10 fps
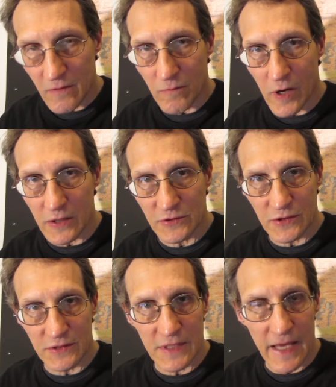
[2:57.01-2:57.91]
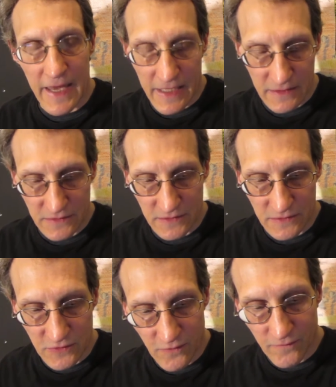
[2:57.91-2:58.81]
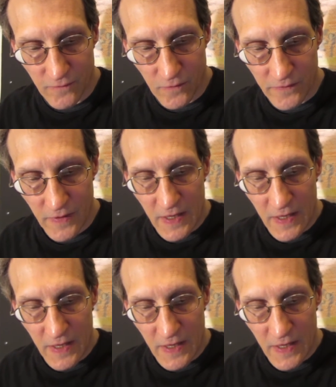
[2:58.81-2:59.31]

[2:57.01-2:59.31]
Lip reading: washed his hands, and so forth.